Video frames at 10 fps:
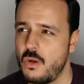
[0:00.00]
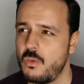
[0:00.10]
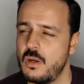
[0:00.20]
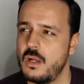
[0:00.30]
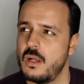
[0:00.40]

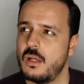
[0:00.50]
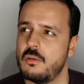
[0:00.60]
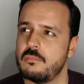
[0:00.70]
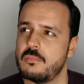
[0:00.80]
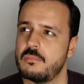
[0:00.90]
No,
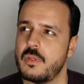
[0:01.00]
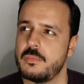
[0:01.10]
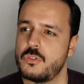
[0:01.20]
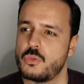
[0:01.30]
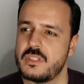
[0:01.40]

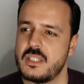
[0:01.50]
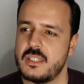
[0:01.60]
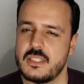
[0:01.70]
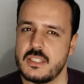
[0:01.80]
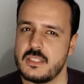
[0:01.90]
maybe
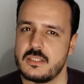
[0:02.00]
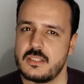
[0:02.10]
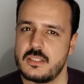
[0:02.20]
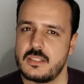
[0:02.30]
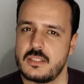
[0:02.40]
2018
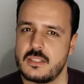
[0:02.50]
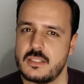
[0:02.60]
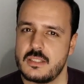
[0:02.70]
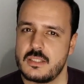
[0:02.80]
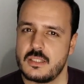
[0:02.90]

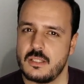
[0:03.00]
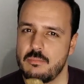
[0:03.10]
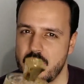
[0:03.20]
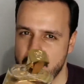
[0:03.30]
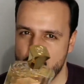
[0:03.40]

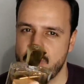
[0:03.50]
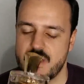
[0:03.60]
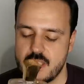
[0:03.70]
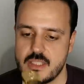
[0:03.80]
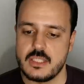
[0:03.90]
maybe
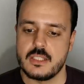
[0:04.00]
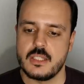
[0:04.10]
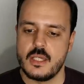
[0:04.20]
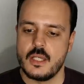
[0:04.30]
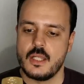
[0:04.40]
2018.
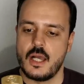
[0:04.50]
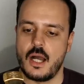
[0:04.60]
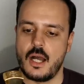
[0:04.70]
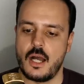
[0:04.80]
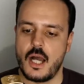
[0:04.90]

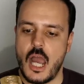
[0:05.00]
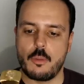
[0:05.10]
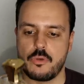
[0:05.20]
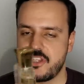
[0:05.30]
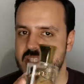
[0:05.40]
Uh,
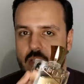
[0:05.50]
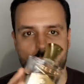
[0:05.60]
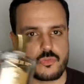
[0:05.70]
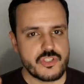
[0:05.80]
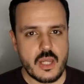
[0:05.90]
I bought this
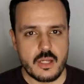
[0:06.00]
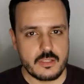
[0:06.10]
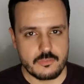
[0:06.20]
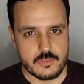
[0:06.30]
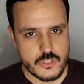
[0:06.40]

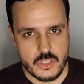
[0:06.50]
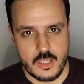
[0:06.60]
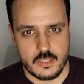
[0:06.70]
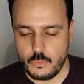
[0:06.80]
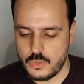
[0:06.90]
alongside Virgin
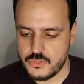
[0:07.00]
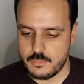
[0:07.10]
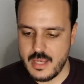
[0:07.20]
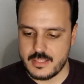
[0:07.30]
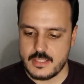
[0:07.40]
Island
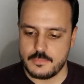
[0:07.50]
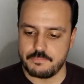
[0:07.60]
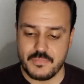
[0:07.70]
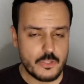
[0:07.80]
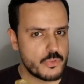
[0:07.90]
Water back then.
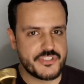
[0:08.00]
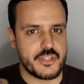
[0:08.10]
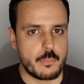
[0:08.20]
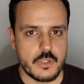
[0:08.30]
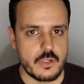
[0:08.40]
It was
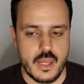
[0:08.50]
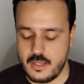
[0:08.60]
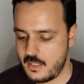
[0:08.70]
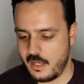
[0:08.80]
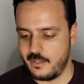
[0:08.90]
summer
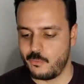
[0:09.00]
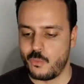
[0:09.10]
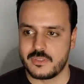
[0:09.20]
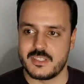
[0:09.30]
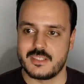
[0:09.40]
and I
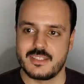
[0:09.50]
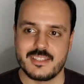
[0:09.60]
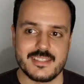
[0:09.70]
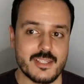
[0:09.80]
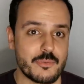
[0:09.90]
wanted
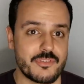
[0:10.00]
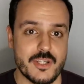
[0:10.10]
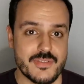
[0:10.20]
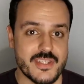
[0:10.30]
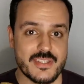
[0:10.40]
summer
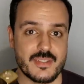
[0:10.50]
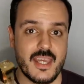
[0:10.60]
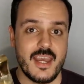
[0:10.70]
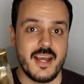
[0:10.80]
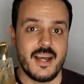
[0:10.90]
fragrances.
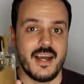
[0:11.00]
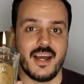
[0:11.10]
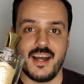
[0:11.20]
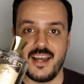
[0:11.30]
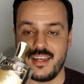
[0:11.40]

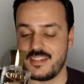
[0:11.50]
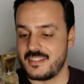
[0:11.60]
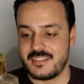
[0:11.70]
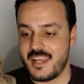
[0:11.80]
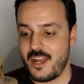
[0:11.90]

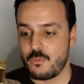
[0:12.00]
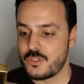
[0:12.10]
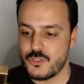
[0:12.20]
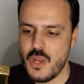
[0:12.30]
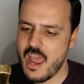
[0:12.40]
And yeah, I
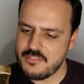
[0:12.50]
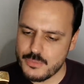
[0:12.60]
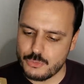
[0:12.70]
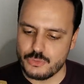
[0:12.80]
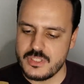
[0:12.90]
wanted to have
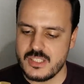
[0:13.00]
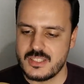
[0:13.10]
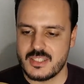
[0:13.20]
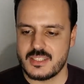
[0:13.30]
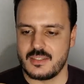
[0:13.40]
some Creeds.